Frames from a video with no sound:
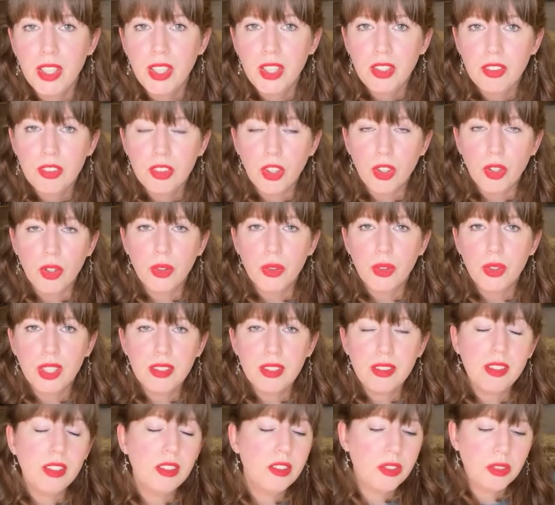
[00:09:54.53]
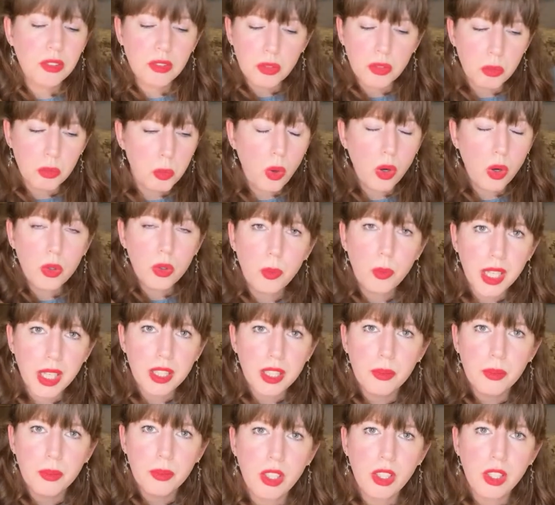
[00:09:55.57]
So this is one way
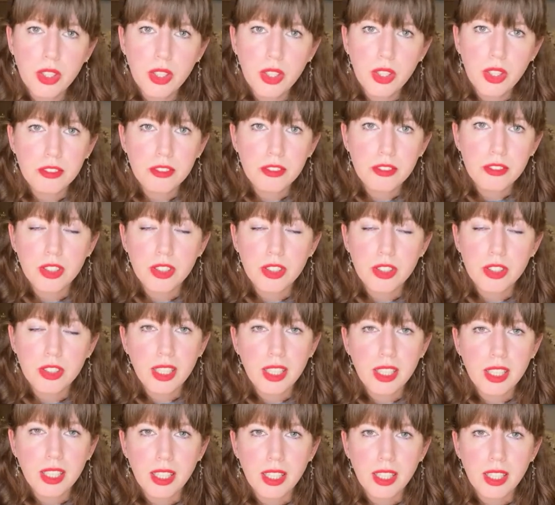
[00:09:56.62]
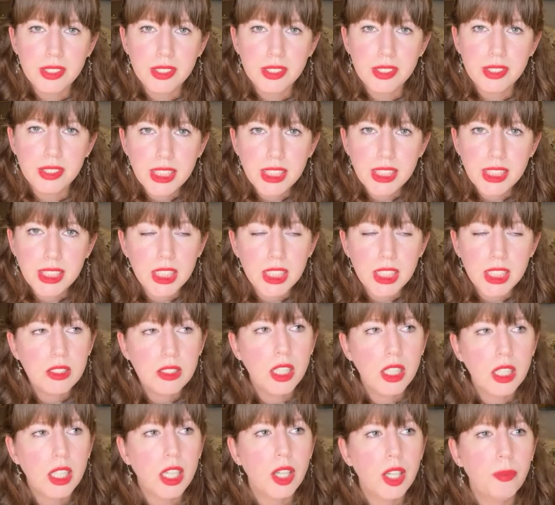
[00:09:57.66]
that we're looking for it in our
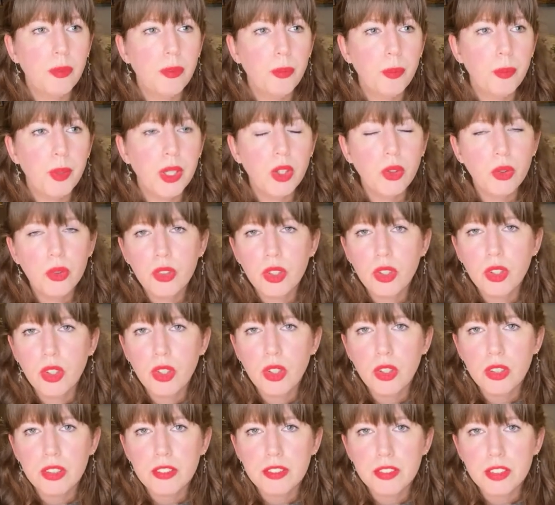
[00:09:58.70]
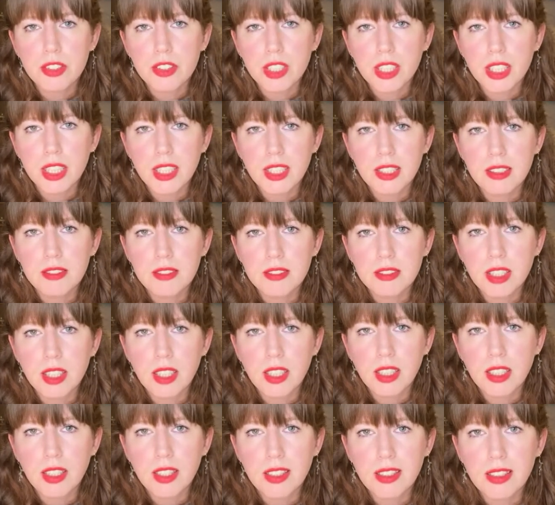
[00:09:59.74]
data. We also look for it
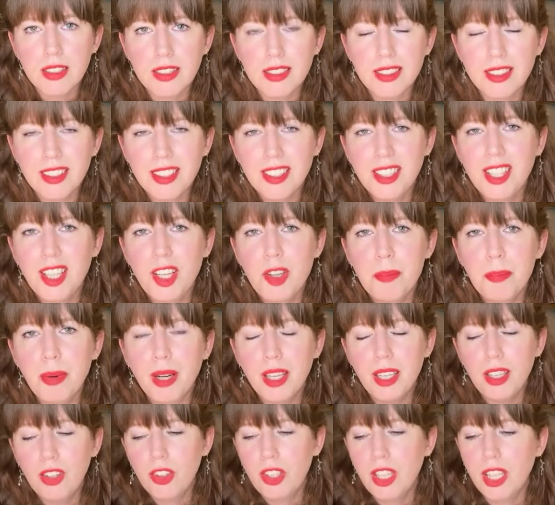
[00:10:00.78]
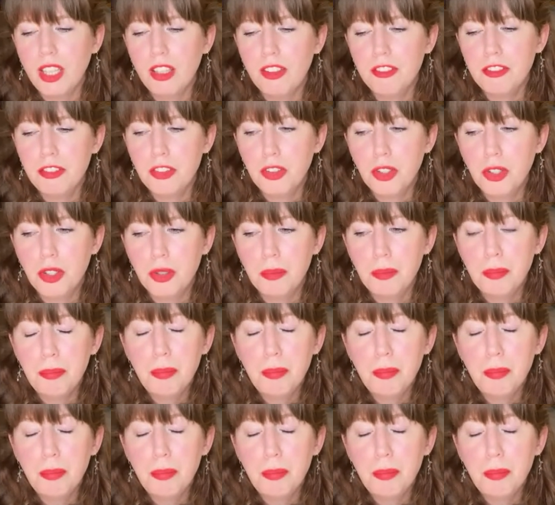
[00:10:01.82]
by looking for